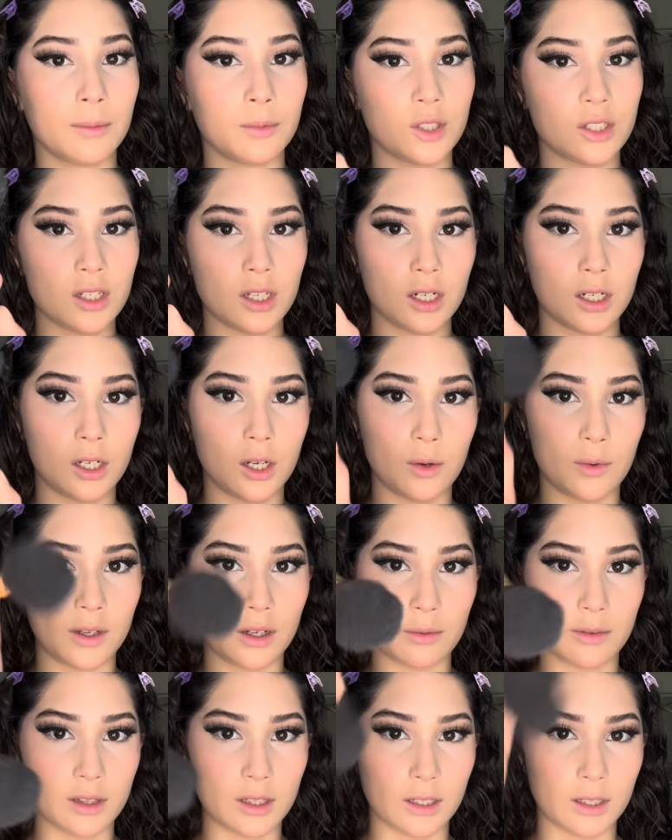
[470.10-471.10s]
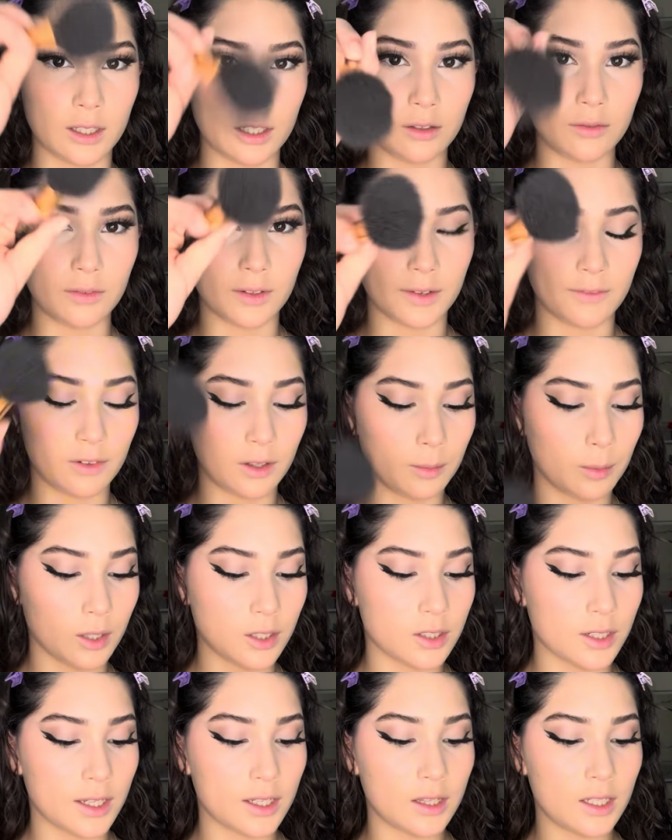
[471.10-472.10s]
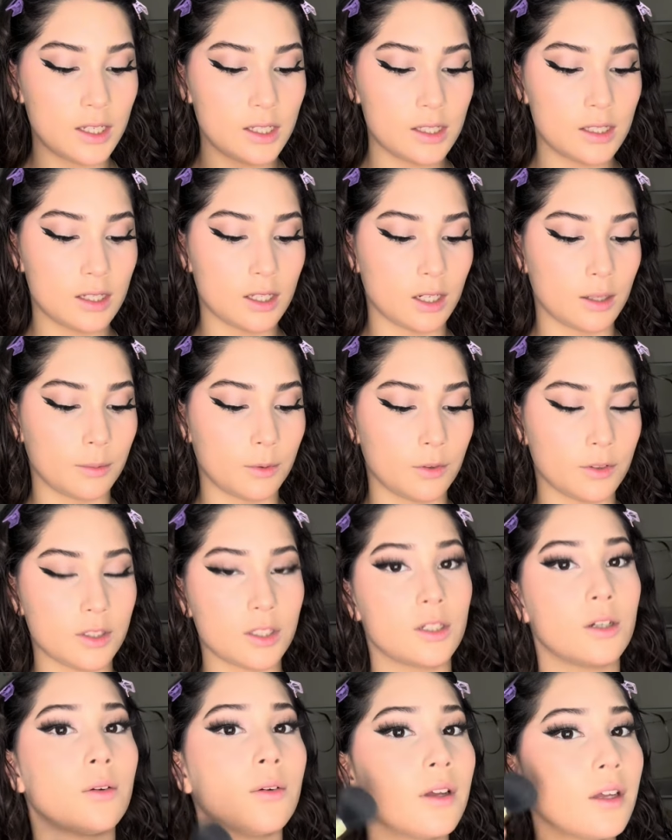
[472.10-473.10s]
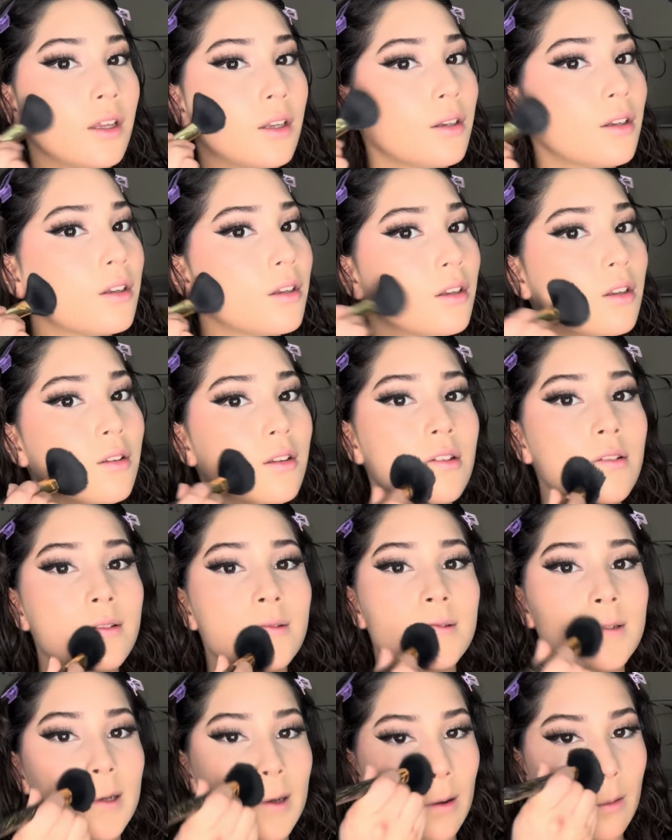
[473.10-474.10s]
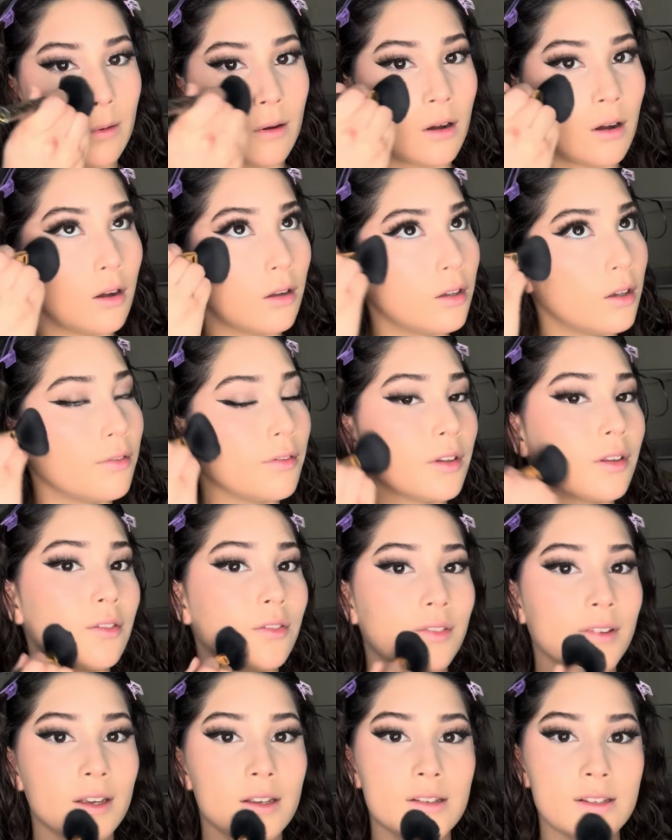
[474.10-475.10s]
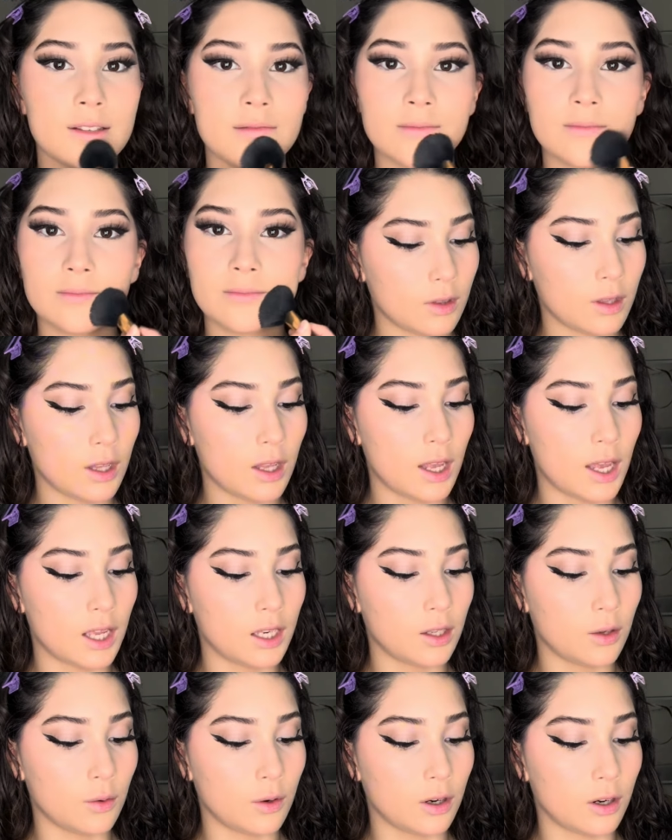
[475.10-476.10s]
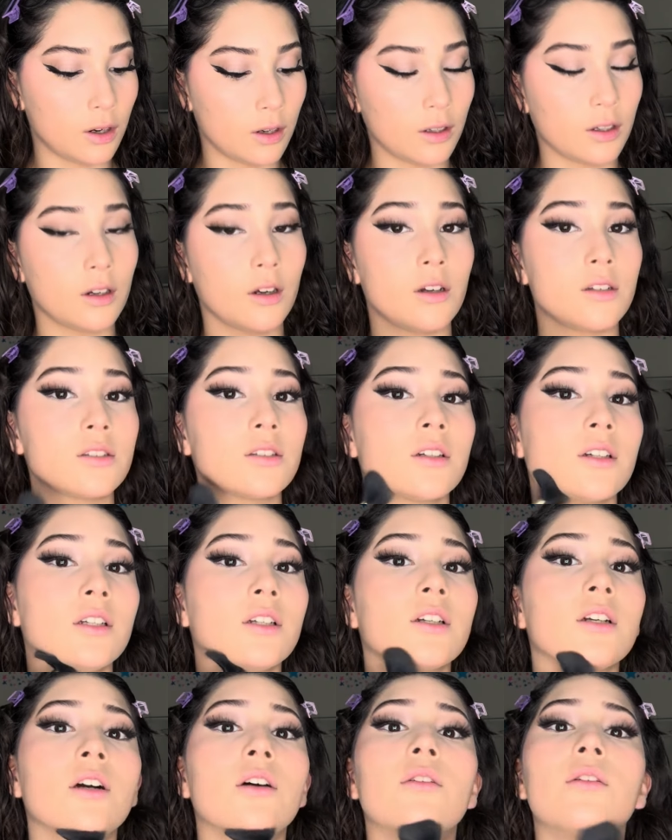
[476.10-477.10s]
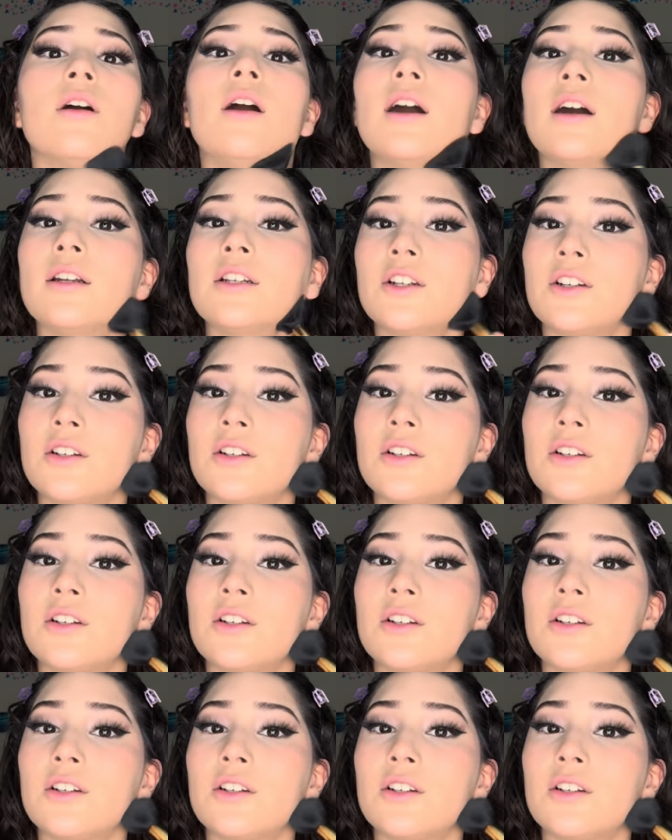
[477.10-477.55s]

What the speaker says: just gonna go in with a little fluffy brush like this, and I'm going to go in and go all over the face. And you are also going to go on your